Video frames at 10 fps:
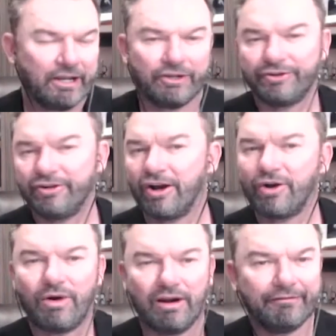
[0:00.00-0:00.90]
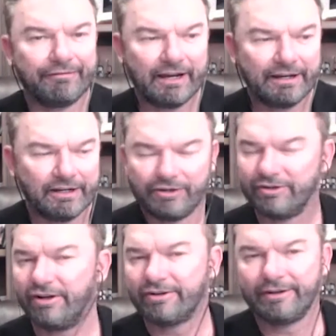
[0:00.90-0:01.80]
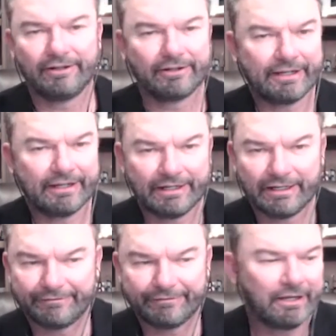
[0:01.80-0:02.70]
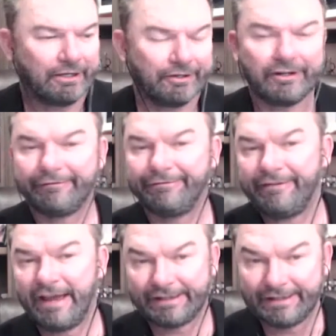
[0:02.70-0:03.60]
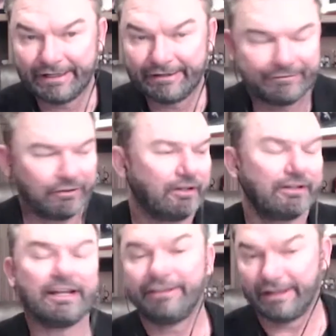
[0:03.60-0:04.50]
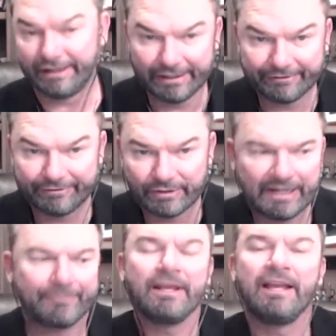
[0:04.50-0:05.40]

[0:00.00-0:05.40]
You're not qualified. You're not good looking enough. You're not fat enough. You're not nothing enough. Okay.